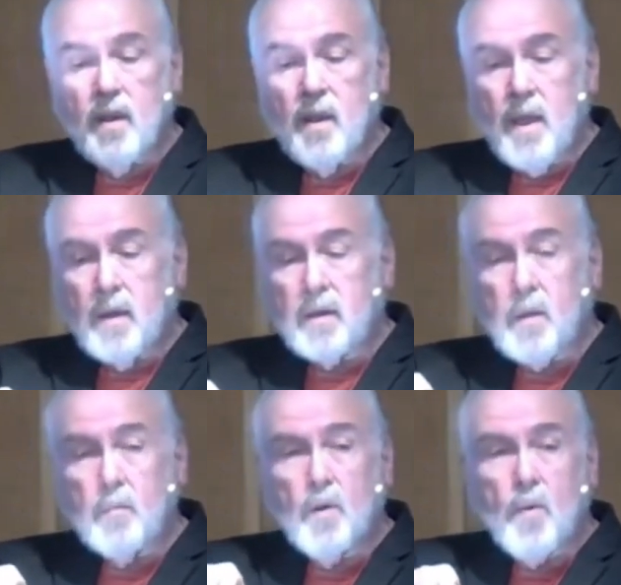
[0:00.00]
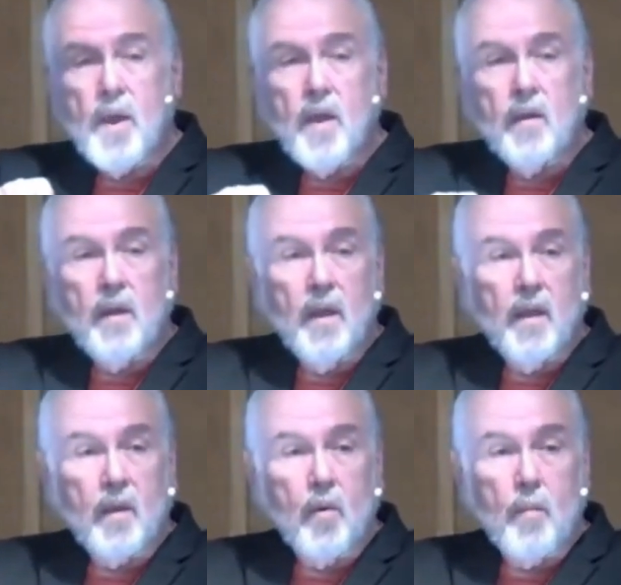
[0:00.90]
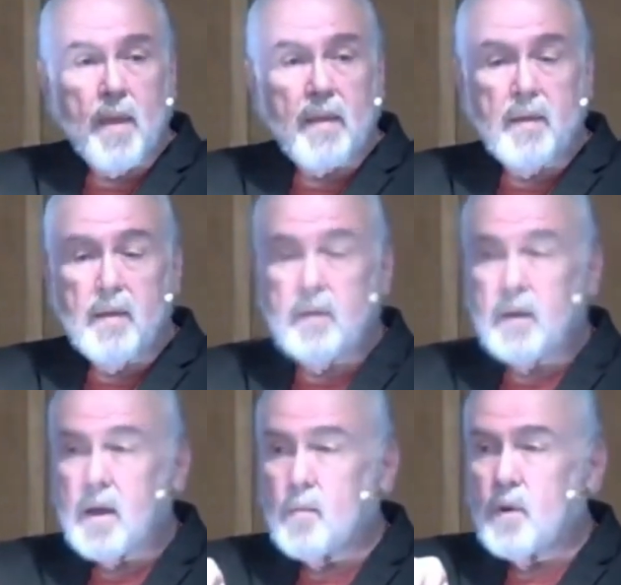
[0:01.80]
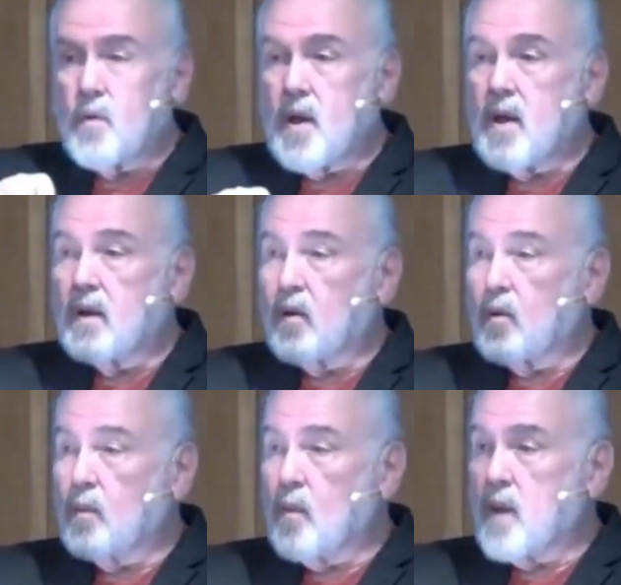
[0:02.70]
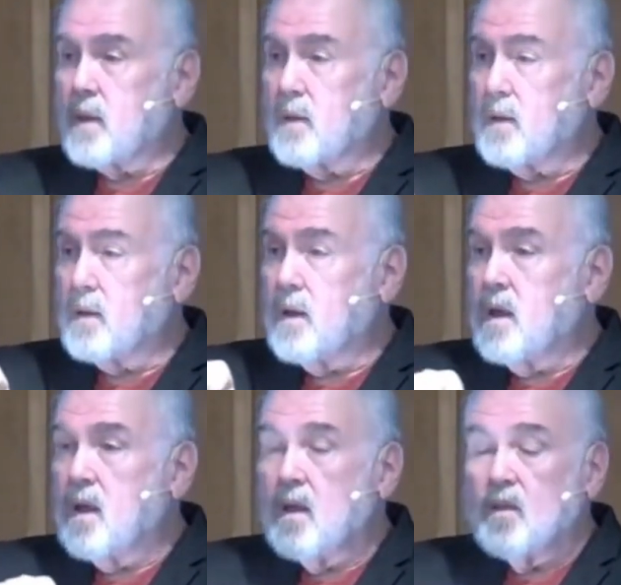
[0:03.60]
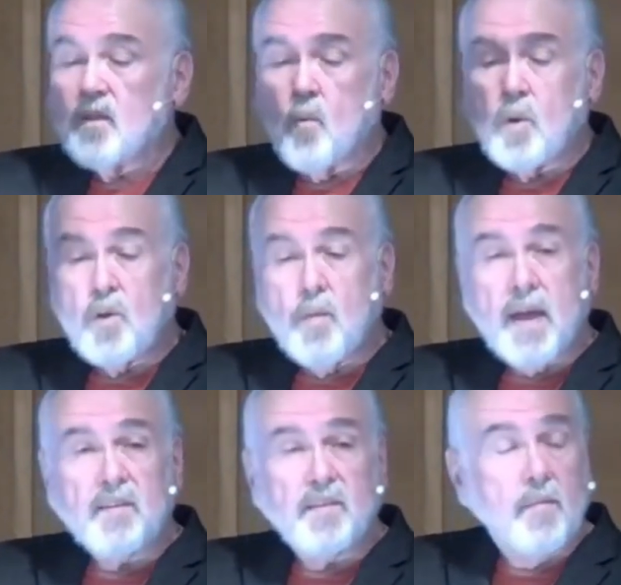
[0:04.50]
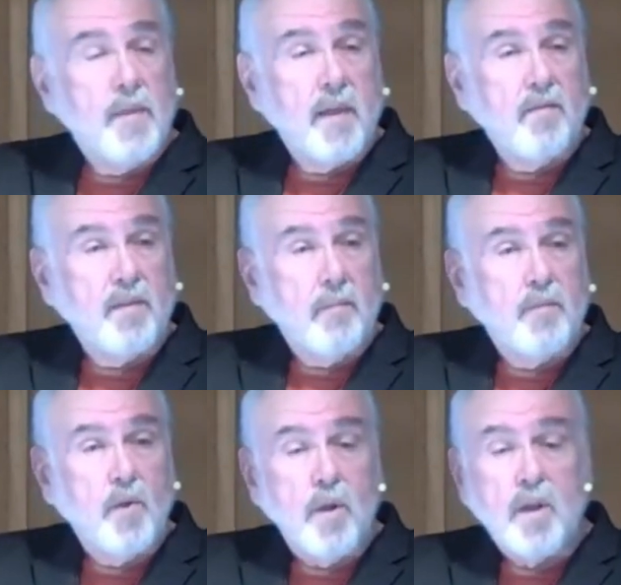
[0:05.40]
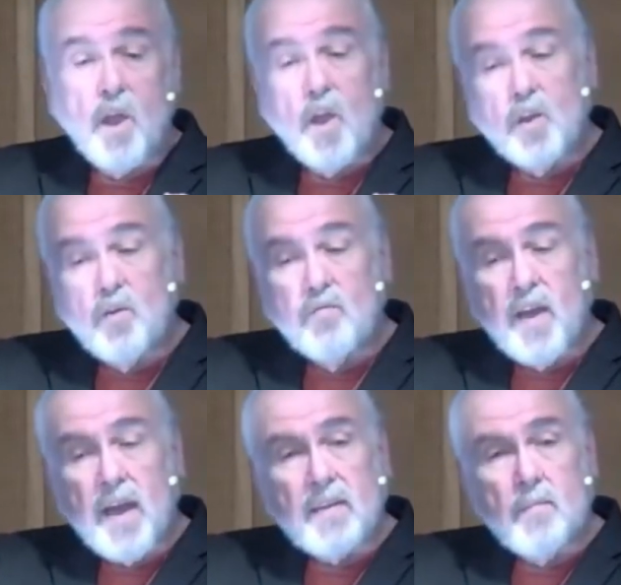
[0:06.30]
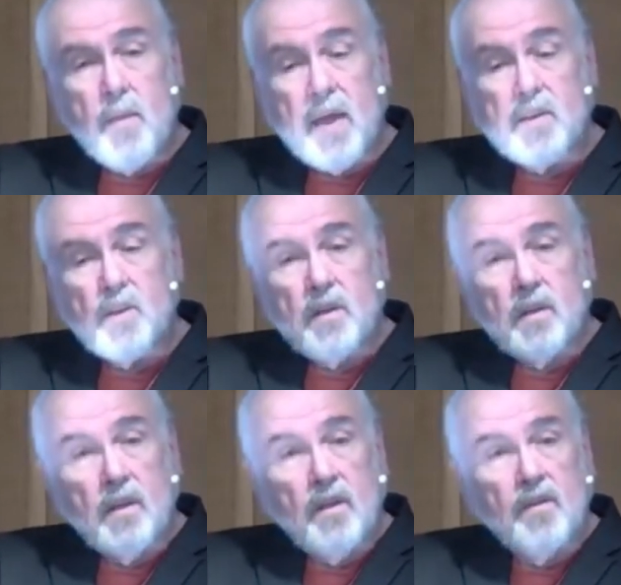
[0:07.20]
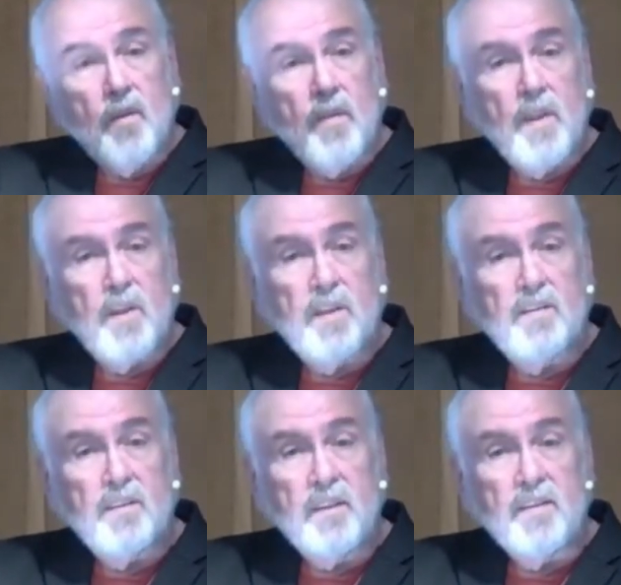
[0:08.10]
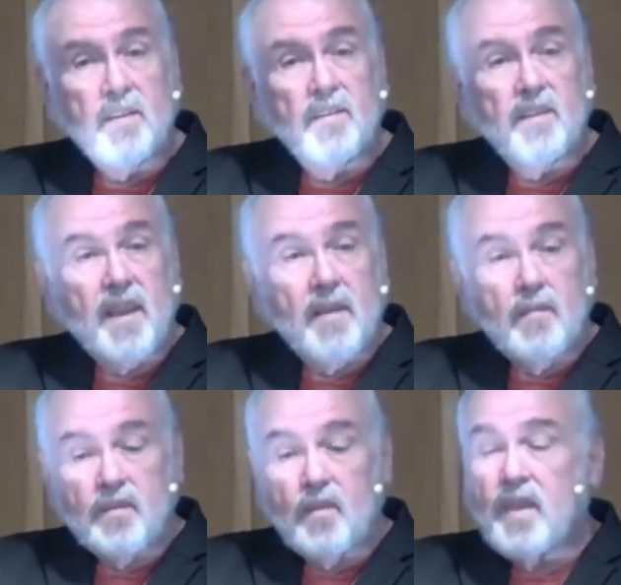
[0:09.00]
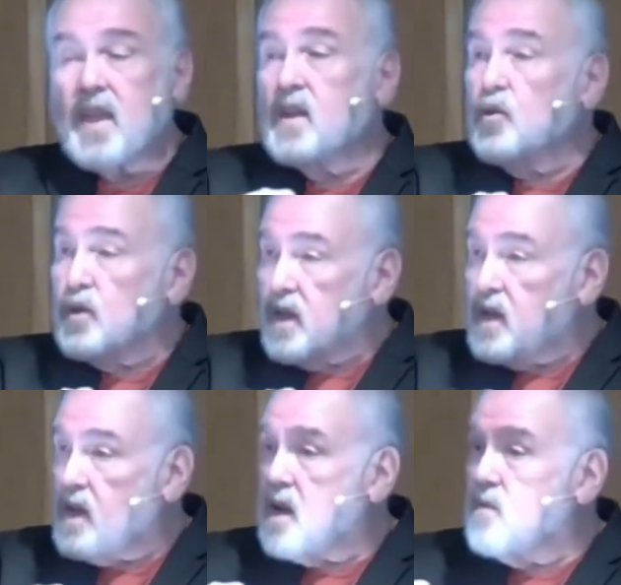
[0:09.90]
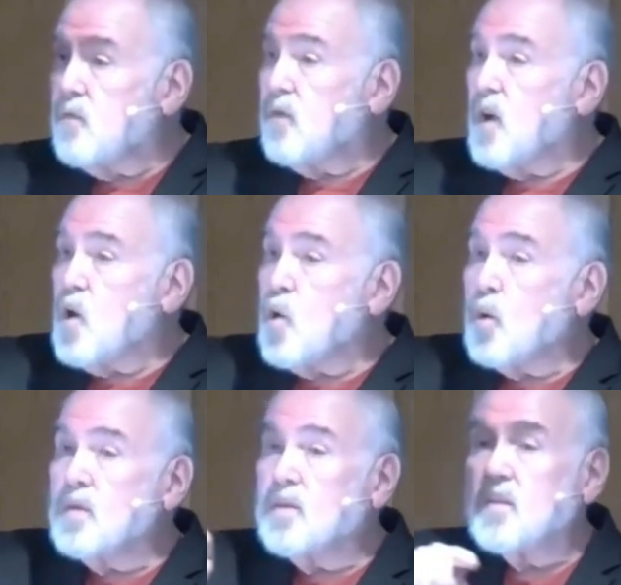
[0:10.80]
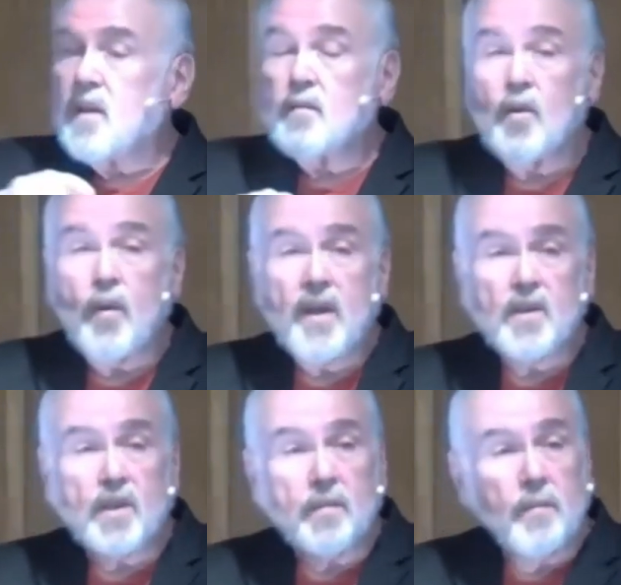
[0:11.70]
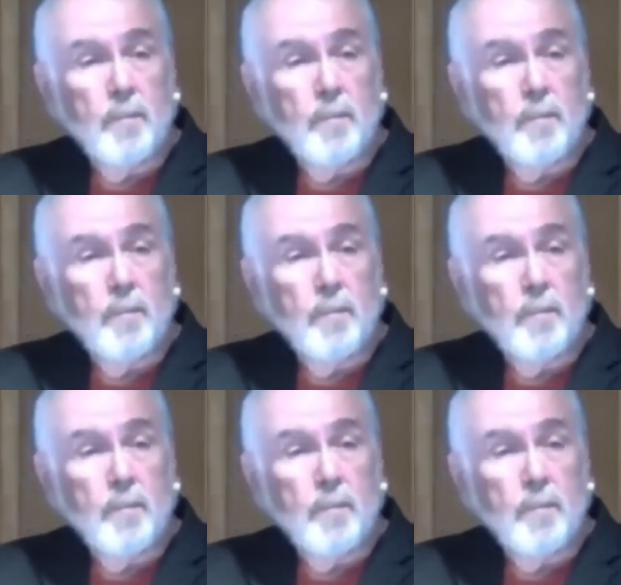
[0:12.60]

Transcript: and coming around and going back in and coming around and coming back in. So when you match something else up to it, you've got to match it so that it's in the same, so the energy can flow in the same direction.